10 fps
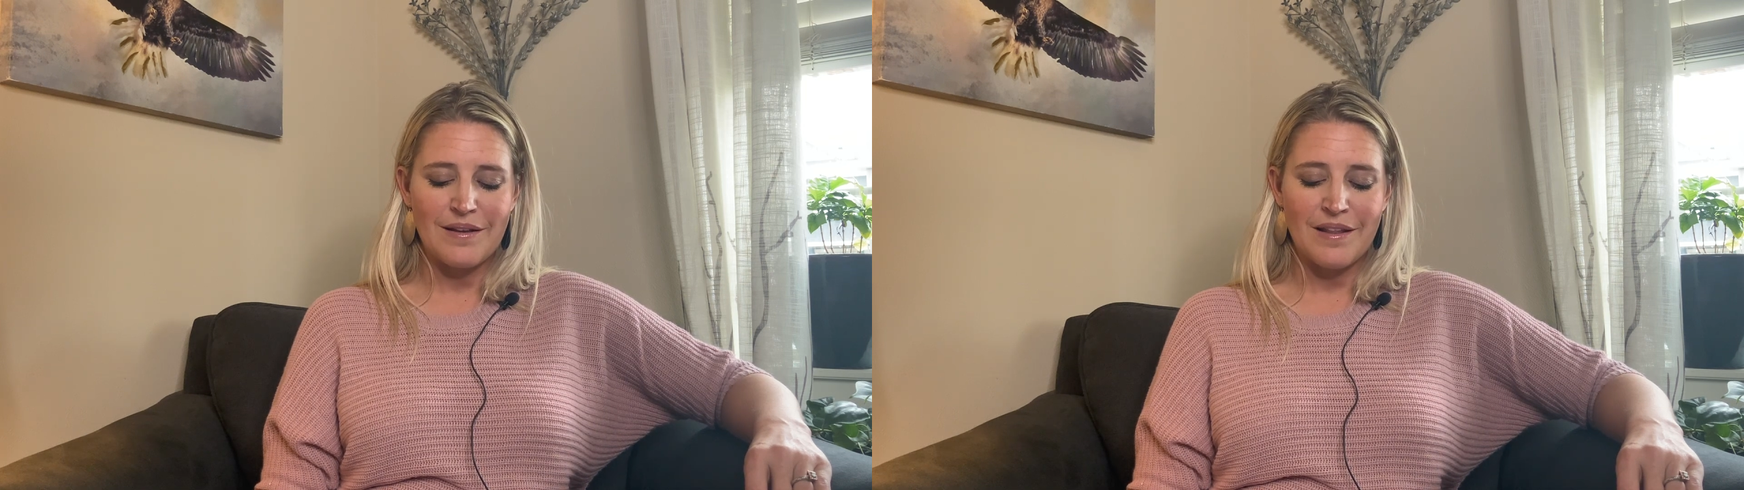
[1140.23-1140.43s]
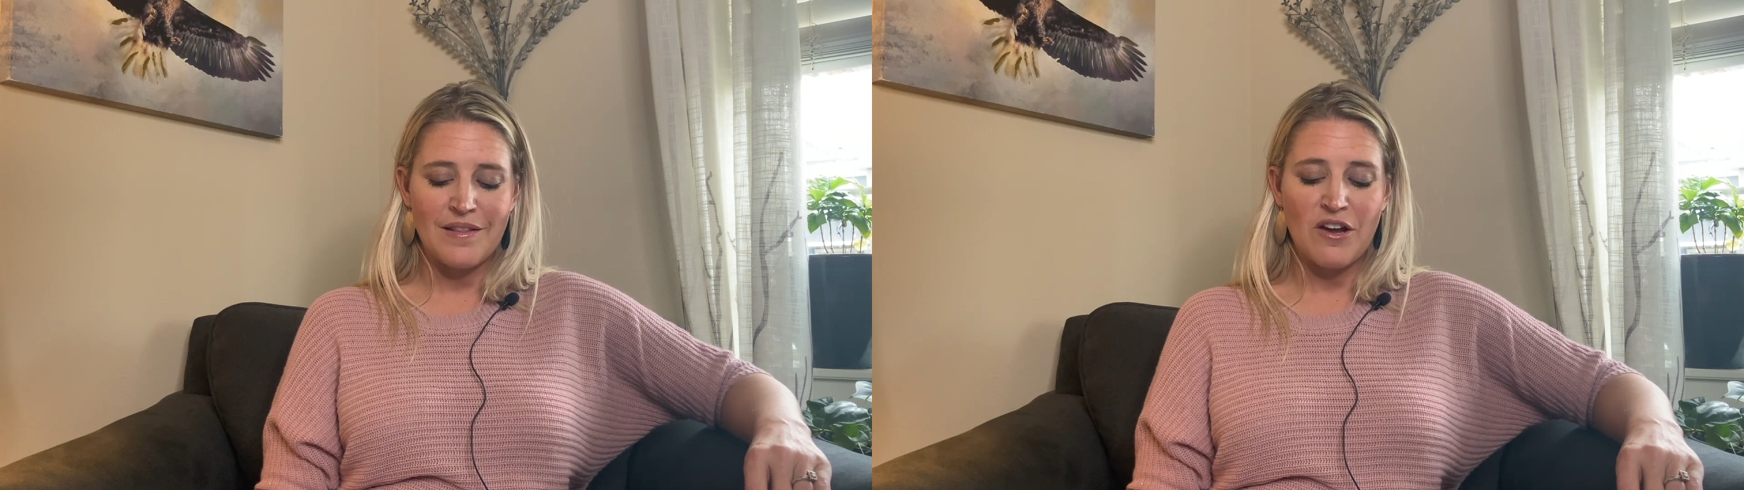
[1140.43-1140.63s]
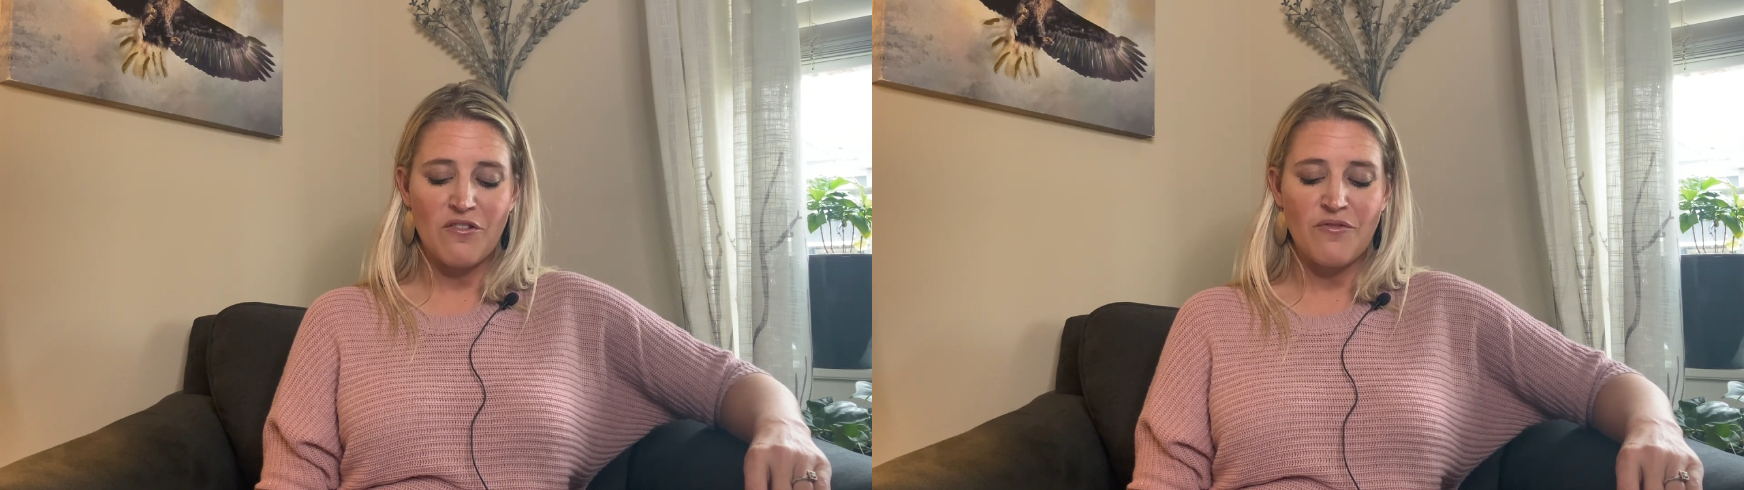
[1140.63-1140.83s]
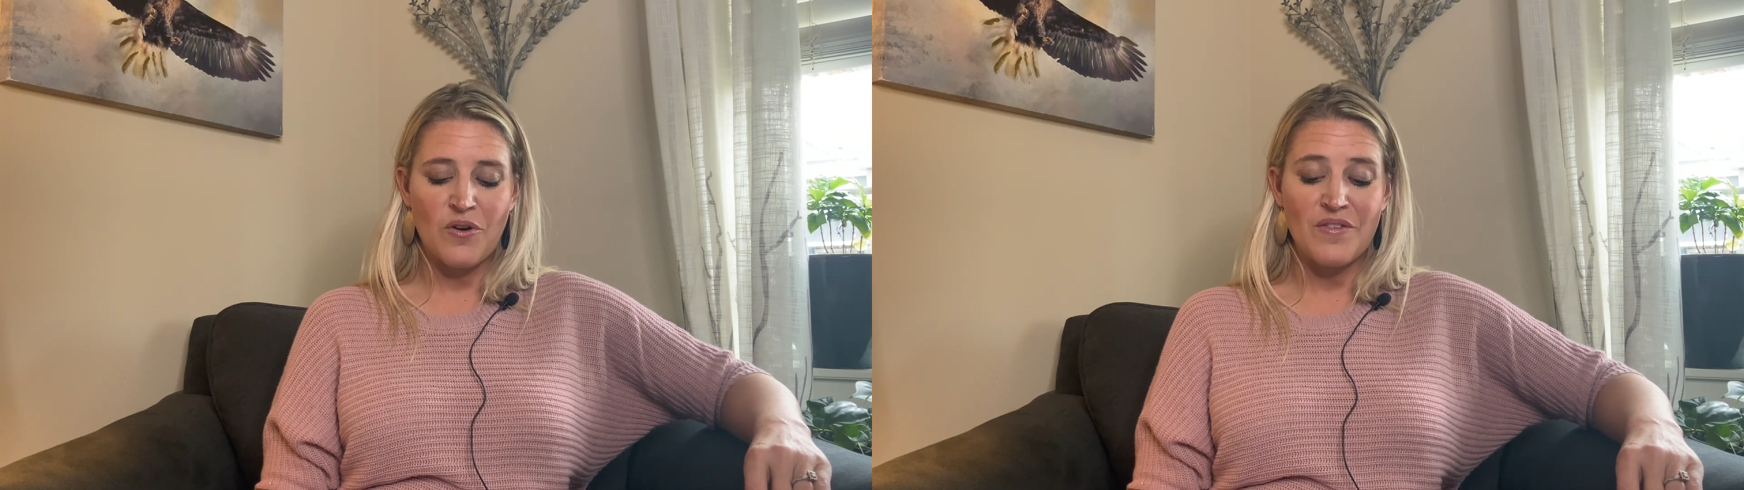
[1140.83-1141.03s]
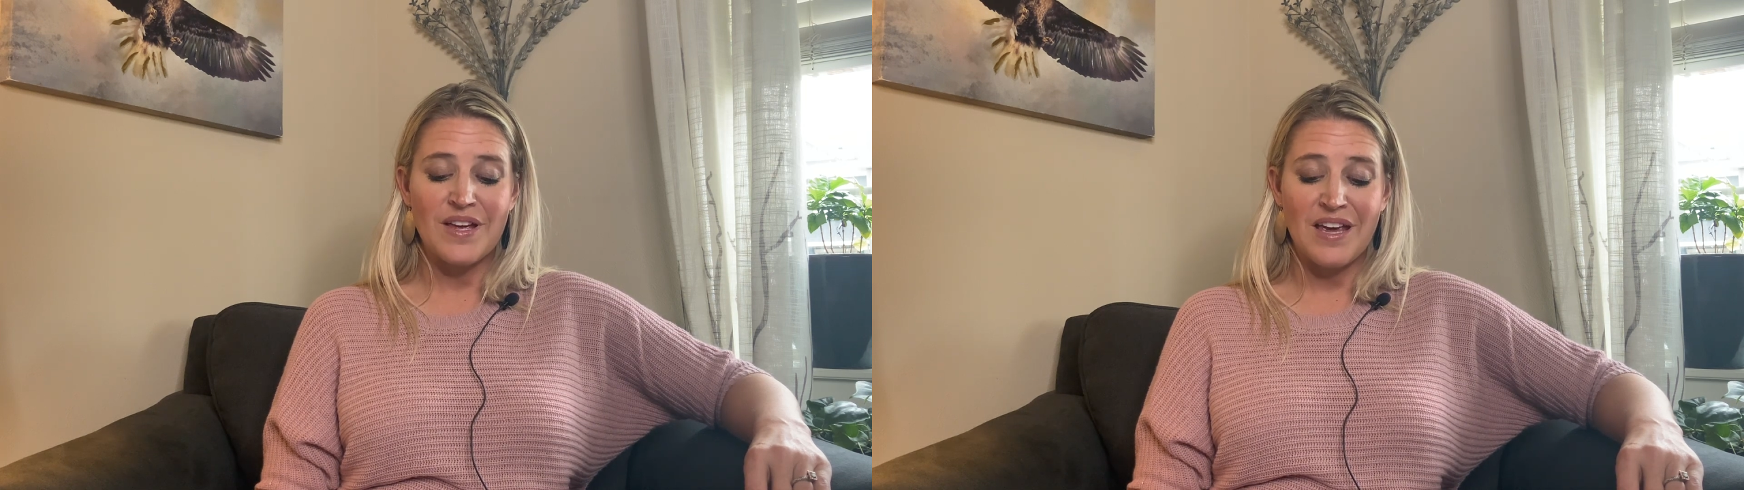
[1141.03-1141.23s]
and
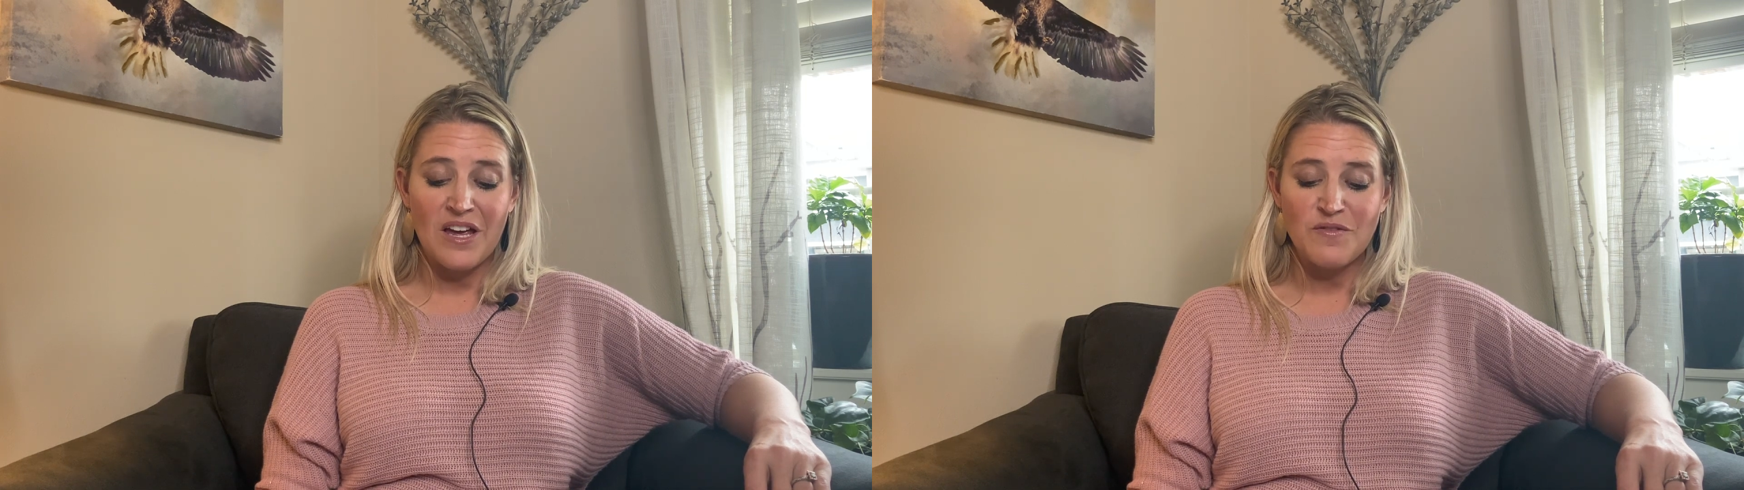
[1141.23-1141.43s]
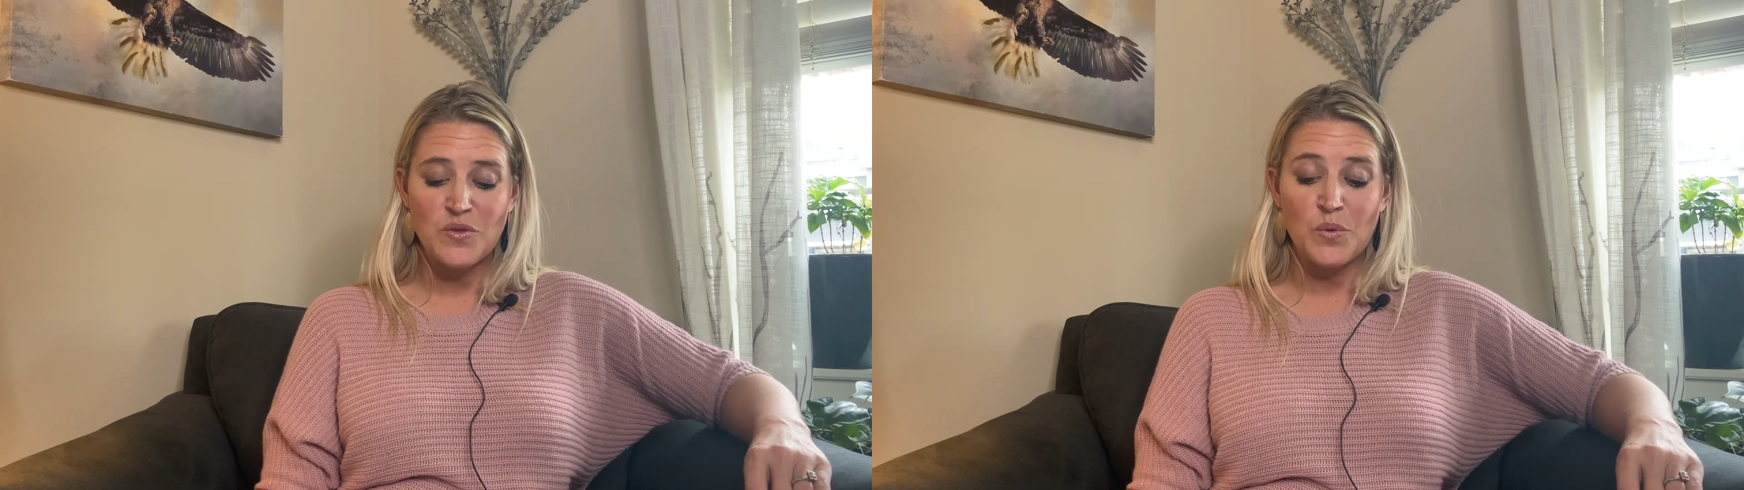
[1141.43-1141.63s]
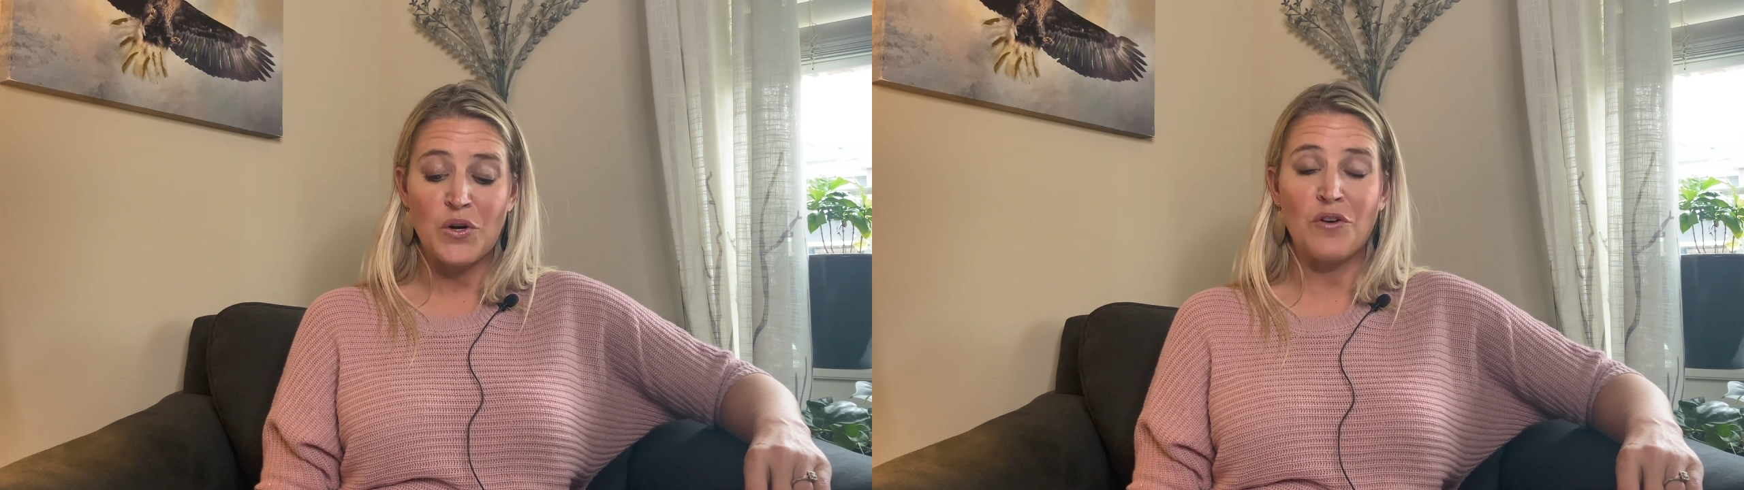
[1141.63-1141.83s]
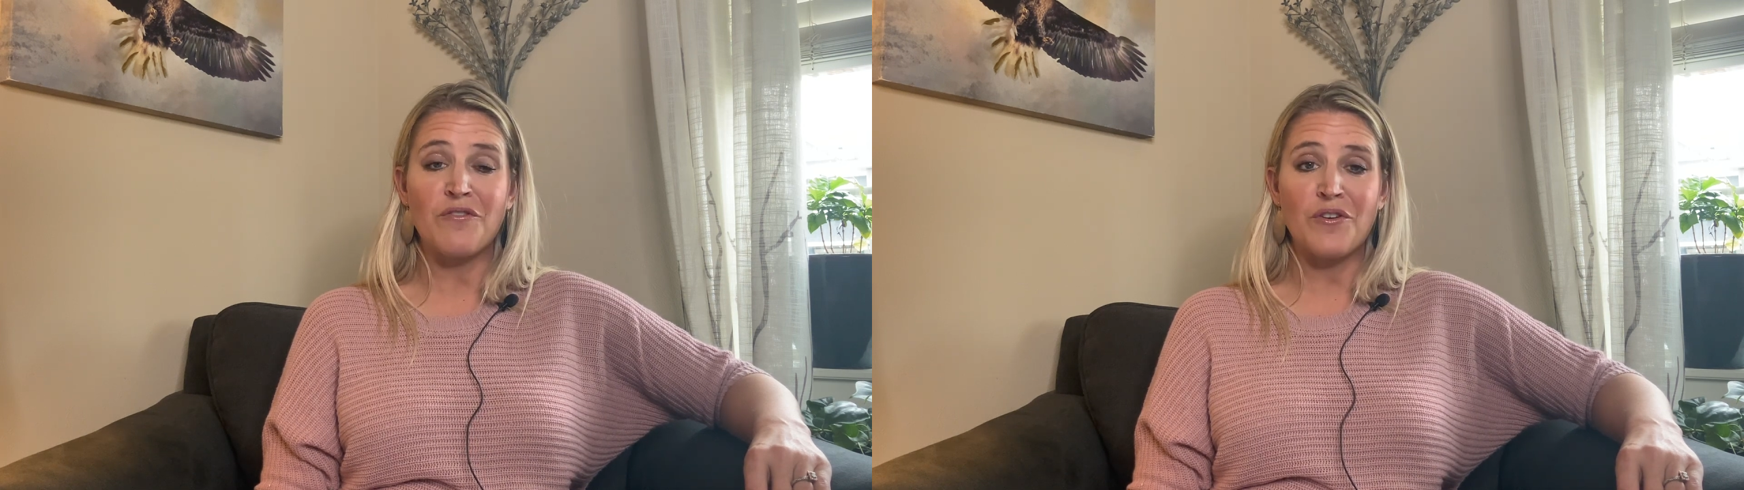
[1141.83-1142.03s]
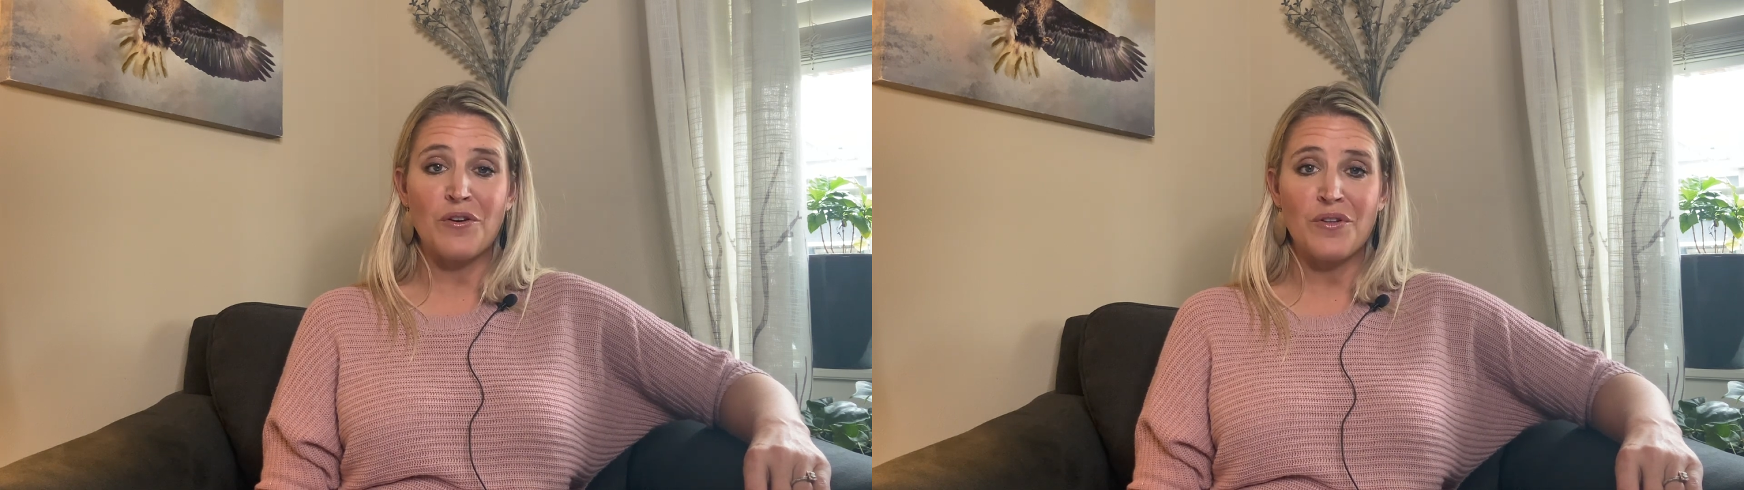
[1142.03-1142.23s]
therefore the gift will go
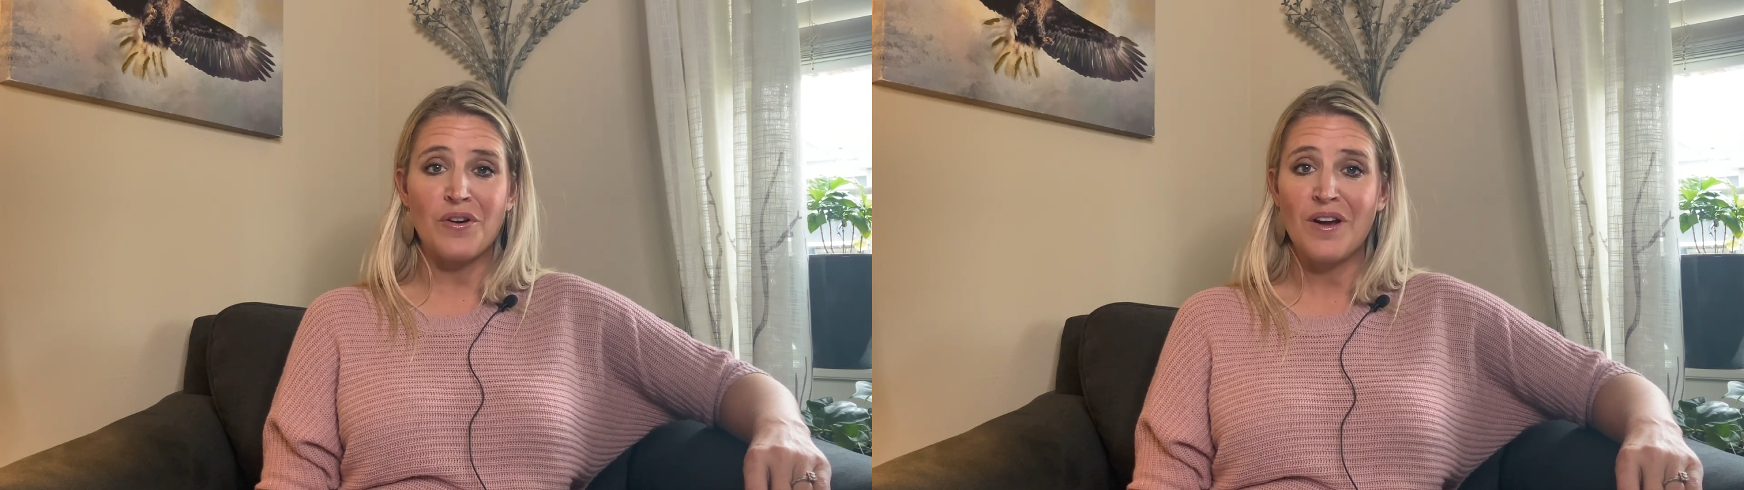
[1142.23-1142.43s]
further